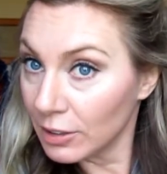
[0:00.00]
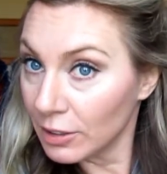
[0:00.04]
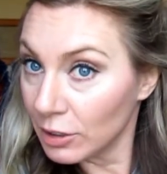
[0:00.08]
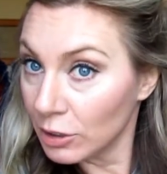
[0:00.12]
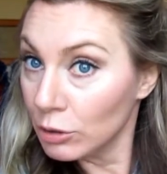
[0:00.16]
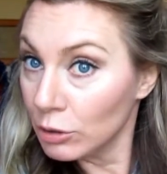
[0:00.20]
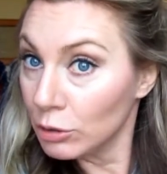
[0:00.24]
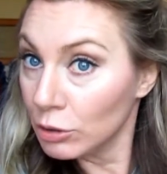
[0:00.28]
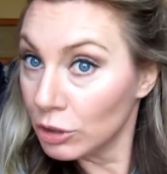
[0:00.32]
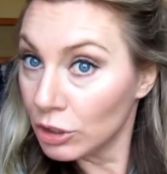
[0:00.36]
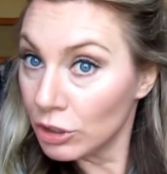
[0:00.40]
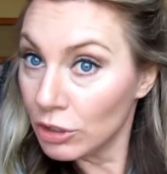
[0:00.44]

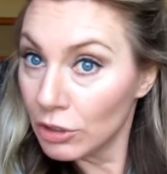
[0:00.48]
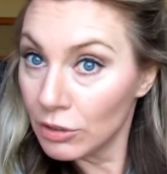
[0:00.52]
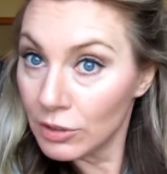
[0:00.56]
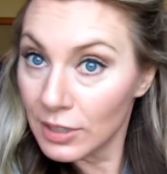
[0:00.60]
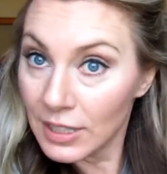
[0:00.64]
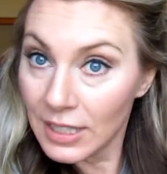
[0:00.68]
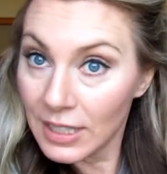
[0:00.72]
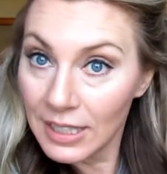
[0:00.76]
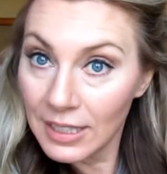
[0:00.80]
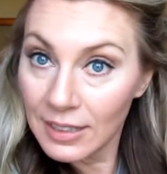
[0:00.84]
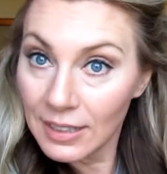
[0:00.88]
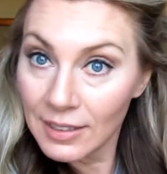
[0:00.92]
You should use
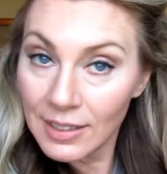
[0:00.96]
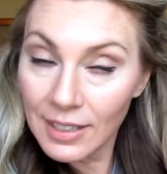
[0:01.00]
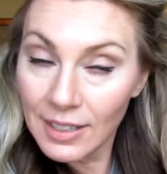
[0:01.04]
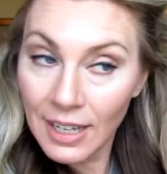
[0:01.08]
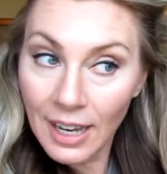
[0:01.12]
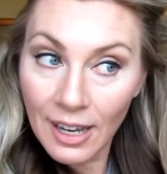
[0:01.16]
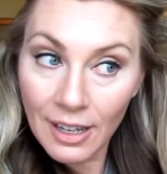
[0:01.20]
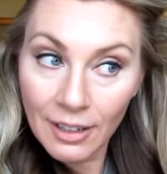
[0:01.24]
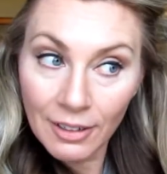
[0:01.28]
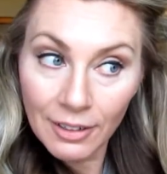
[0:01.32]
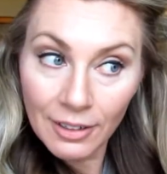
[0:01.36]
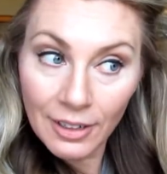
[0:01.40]
a heat
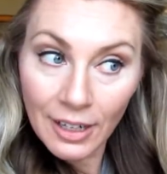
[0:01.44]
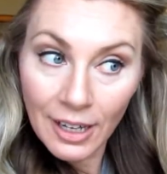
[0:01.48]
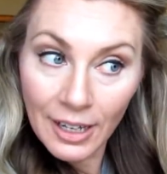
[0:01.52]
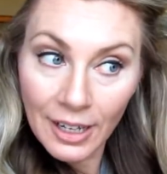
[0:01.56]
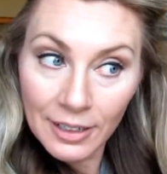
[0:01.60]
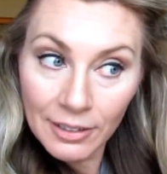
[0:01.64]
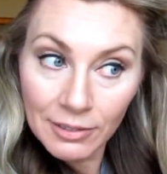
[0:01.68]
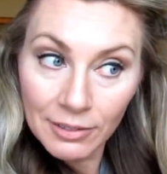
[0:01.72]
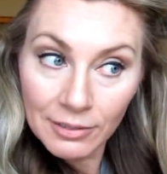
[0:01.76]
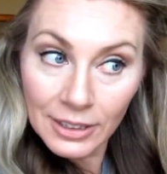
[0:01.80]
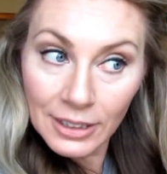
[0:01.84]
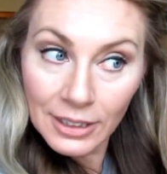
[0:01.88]
styler. I don't